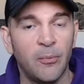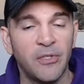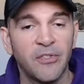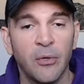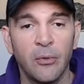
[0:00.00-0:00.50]

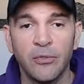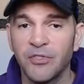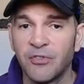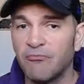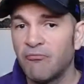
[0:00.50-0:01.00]
so
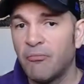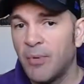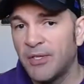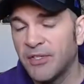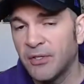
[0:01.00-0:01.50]
just
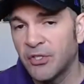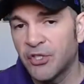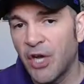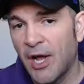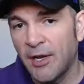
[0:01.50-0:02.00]
as a
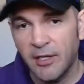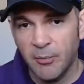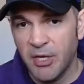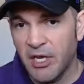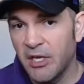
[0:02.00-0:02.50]
shot at the
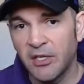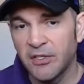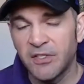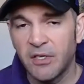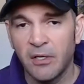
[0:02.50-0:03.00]
beginning to
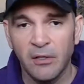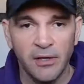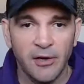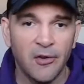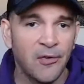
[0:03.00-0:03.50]
see,
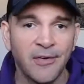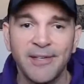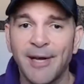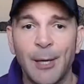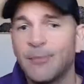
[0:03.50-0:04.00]
like, are there any
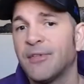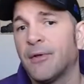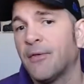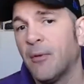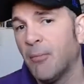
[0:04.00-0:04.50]
times in
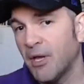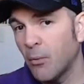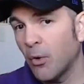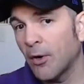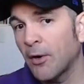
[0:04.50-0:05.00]
there that might
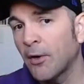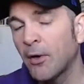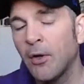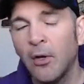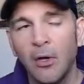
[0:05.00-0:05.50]
work?
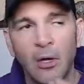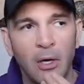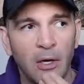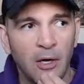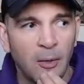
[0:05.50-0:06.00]

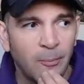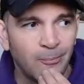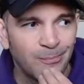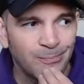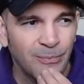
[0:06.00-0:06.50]

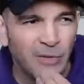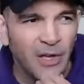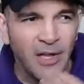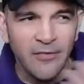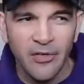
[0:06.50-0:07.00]
I
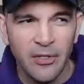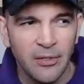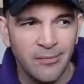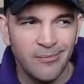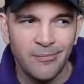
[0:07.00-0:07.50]
have
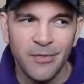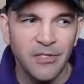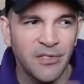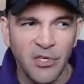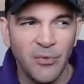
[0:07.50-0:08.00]
a
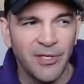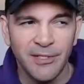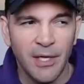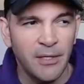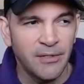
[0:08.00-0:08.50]
continuing
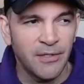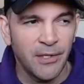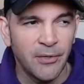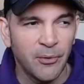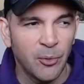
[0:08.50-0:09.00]
Zen
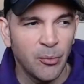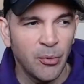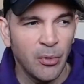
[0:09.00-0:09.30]
study group